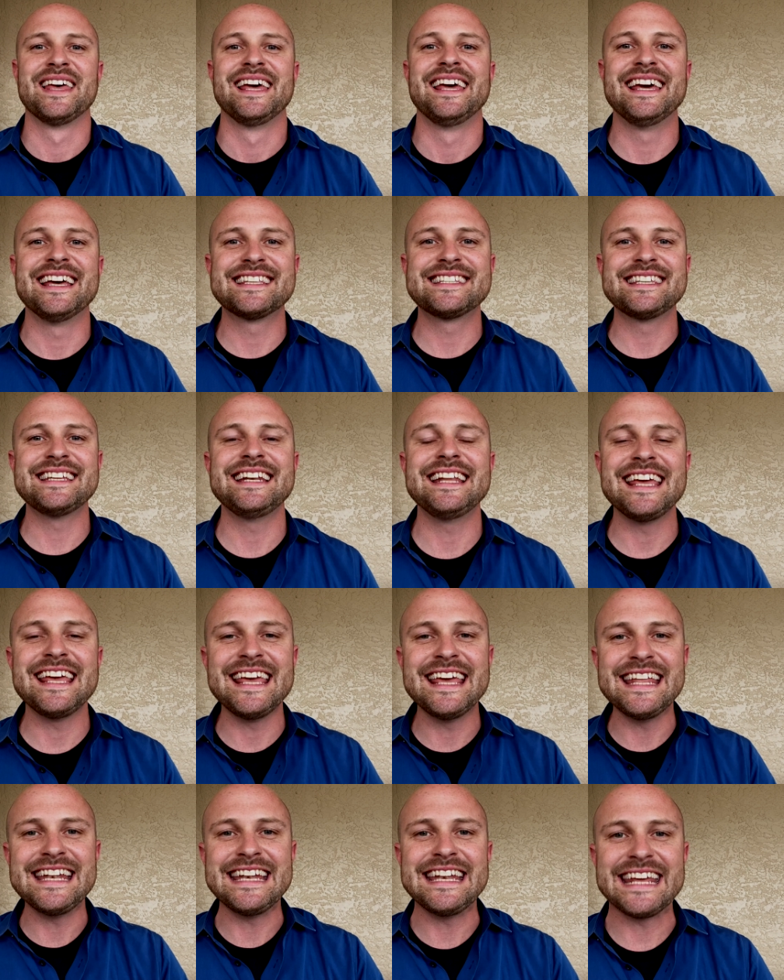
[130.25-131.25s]
It's an
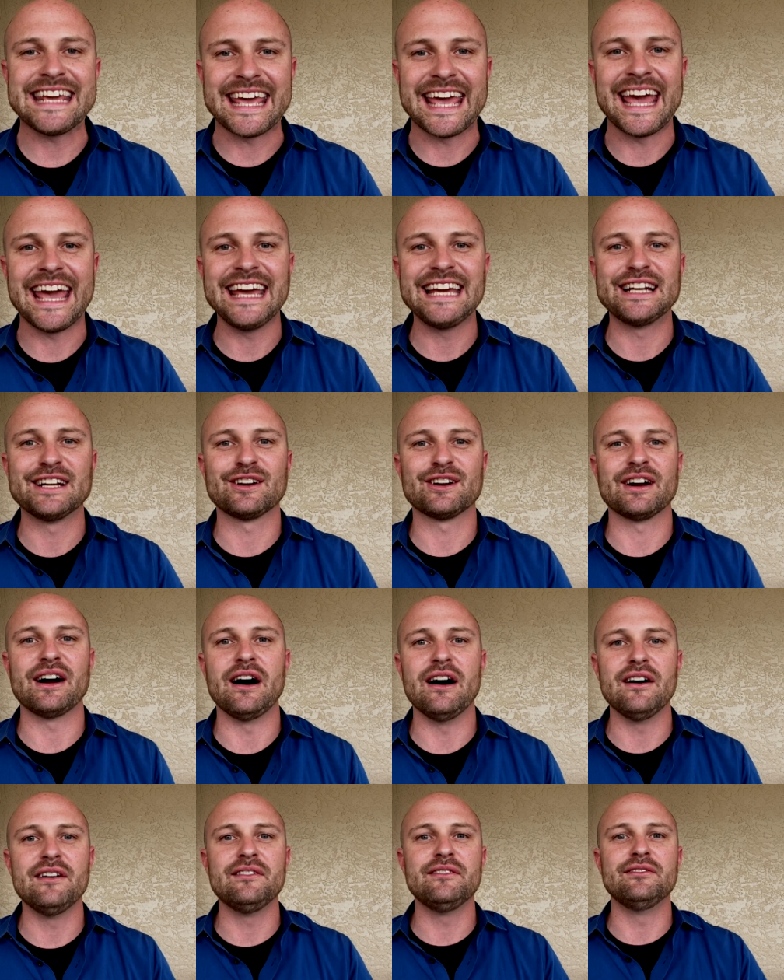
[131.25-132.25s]
indicator
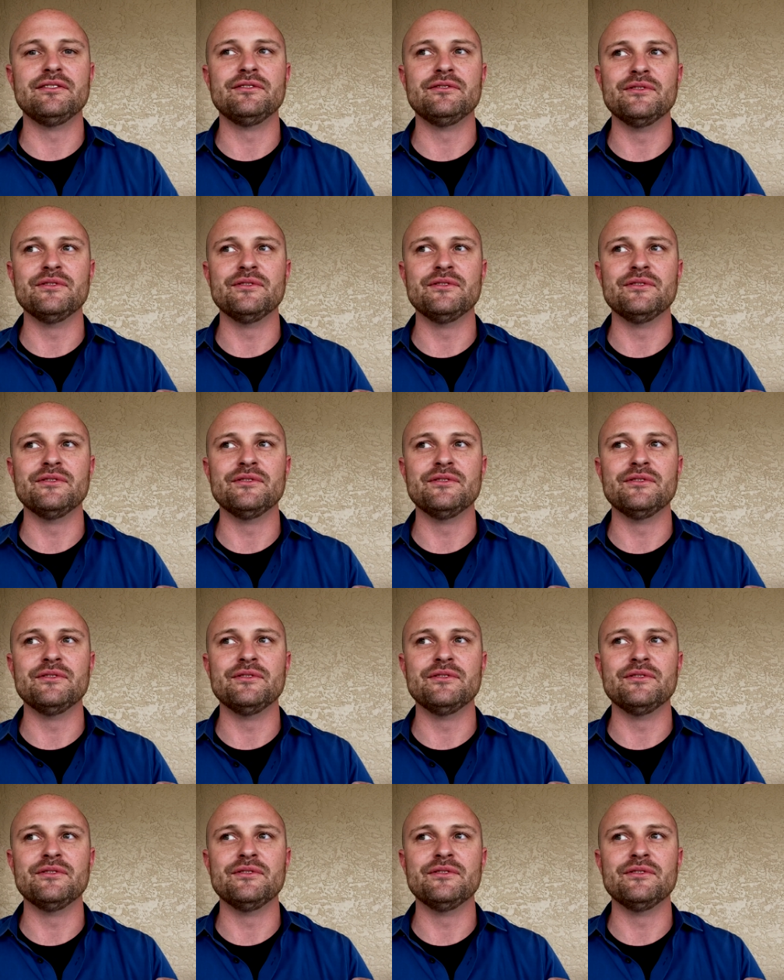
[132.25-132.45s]
of